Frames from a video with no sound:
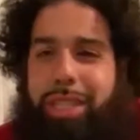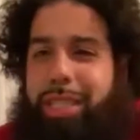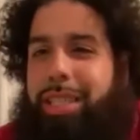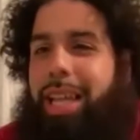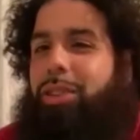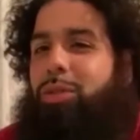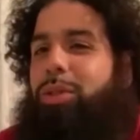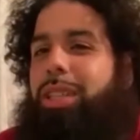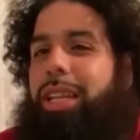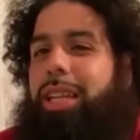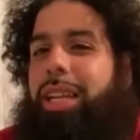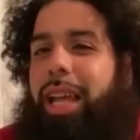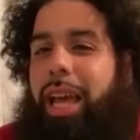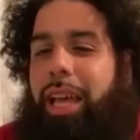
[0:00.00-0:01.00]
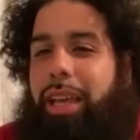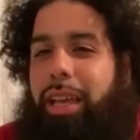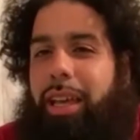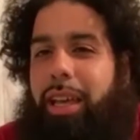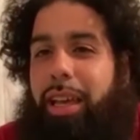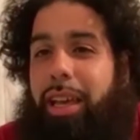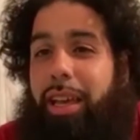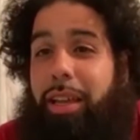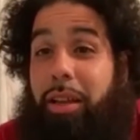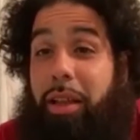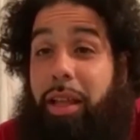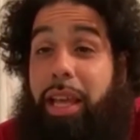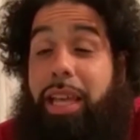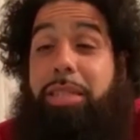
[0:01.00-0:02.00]
He's not doing none of that.
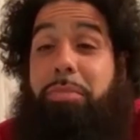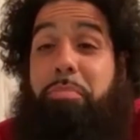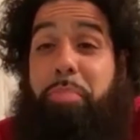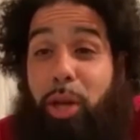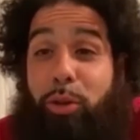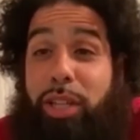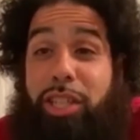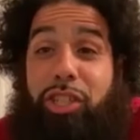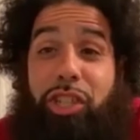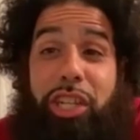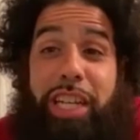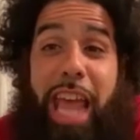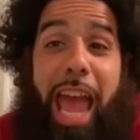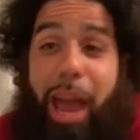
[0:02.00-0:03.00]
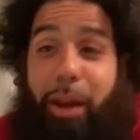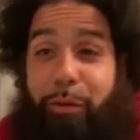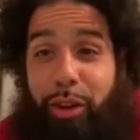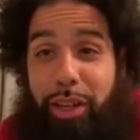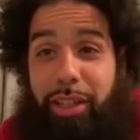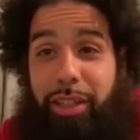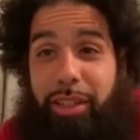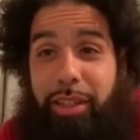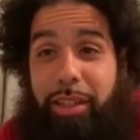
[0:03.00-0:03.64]
He's building shit in Africa.